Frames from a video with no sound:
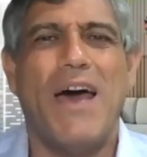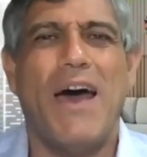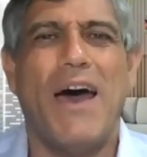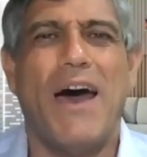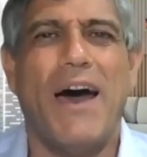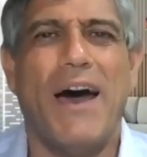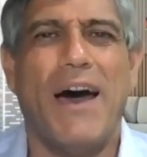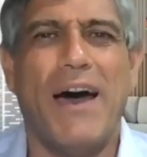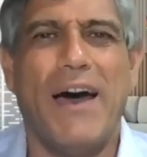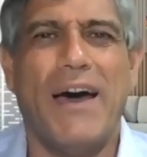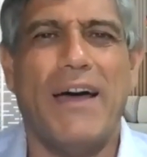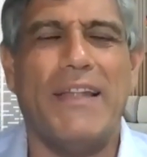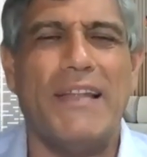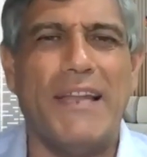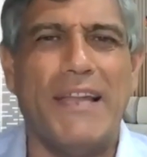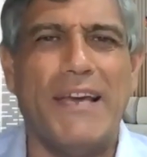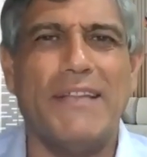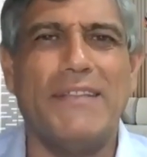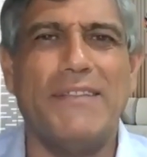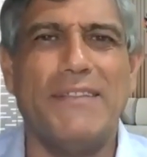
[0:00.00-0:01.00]

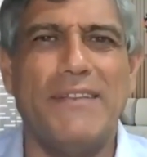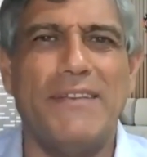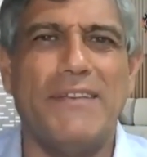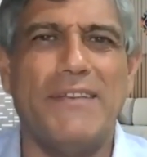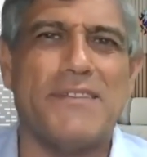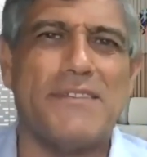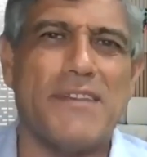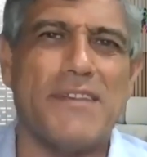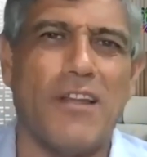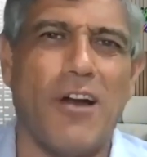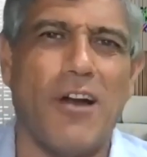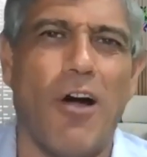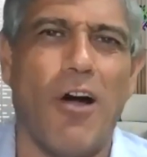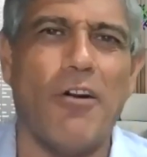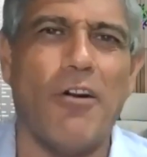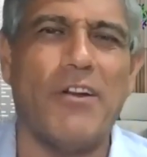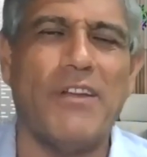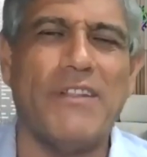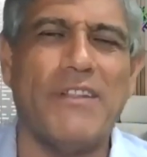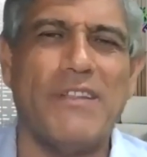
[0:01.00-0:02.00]
Letty is an
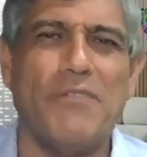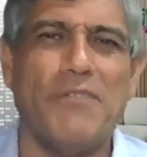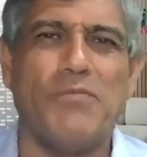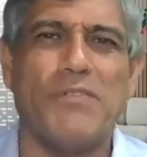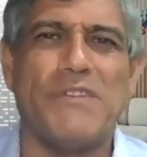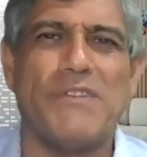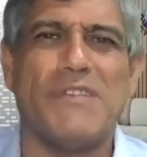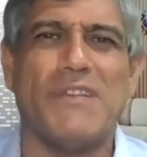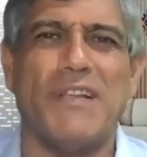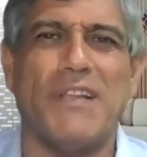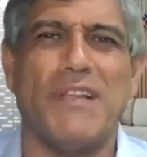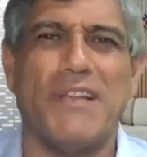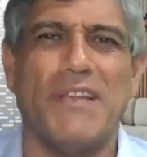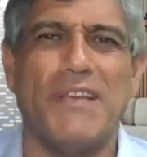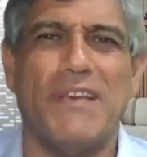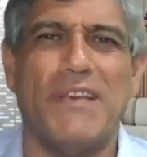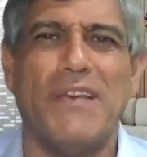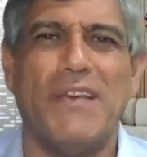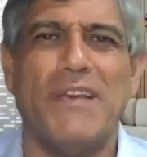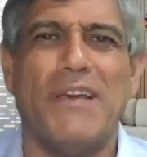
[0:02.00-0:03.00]
R&D
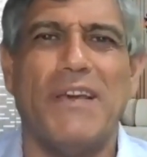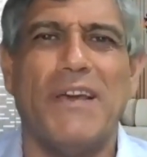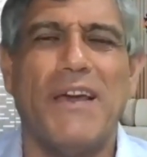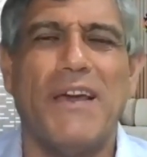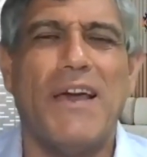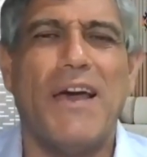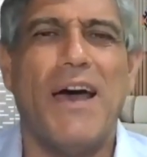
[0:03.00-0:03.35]
facility.